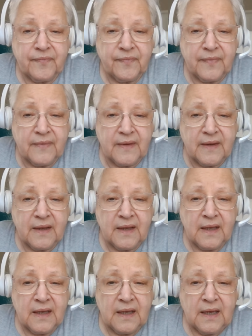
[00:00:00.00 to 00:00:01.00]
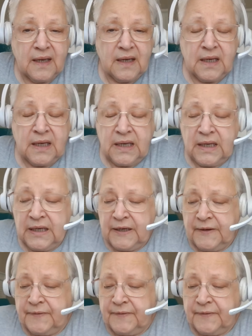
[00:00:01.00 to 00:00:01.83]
No one is speaking in this clip.